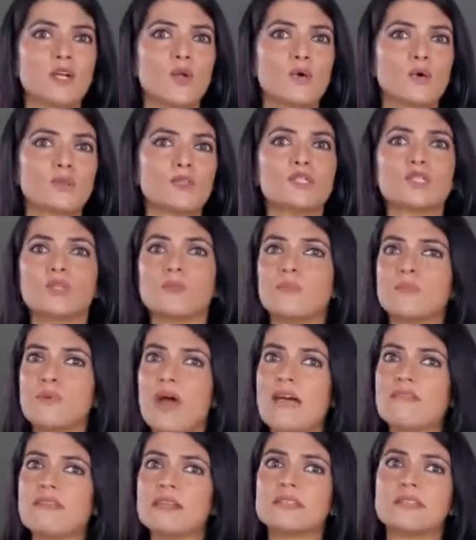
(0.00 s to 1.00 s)
loans to
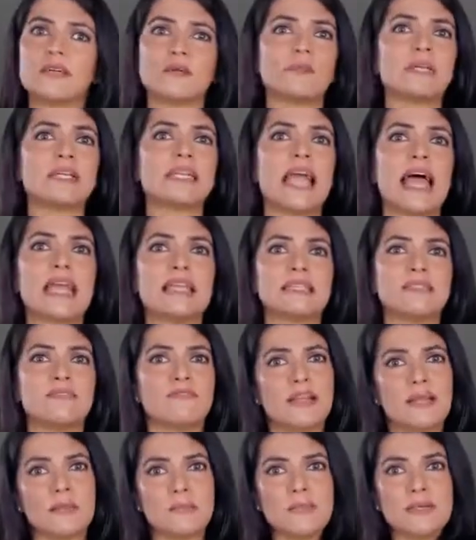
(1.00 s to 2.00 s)
private urban land
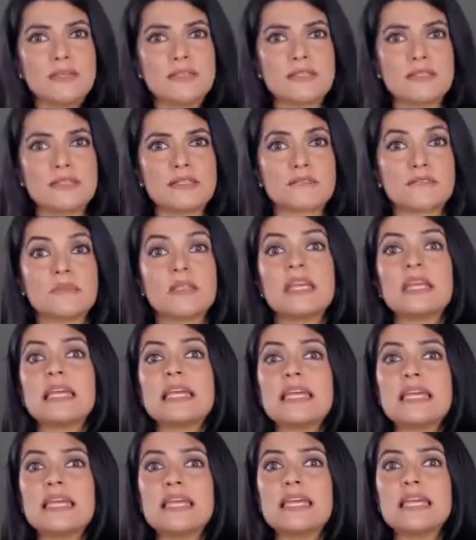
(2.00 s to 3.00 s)
developers,
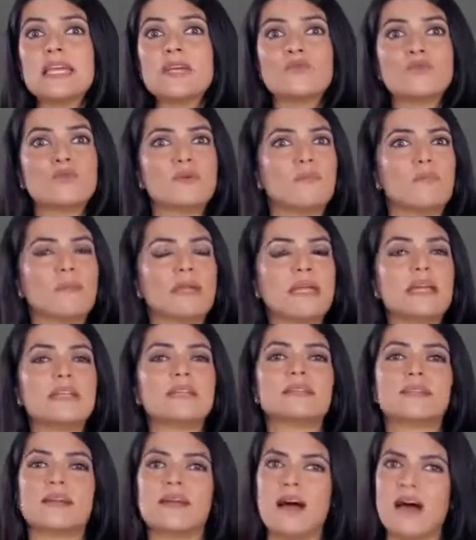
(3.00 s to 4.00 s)
he
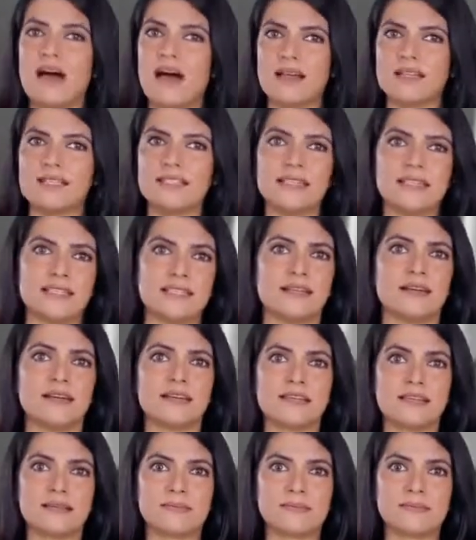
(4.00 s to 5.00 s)
remained
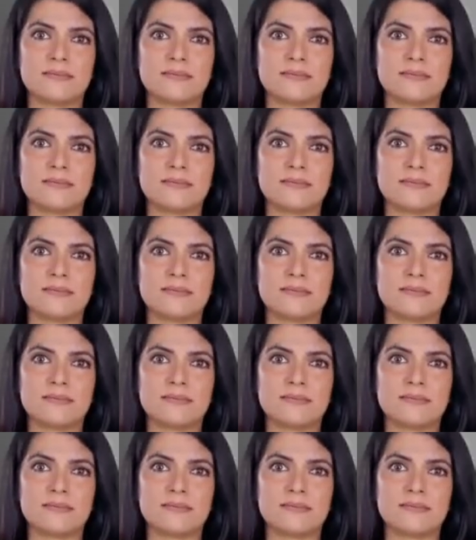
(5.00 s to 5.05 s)
undeterred.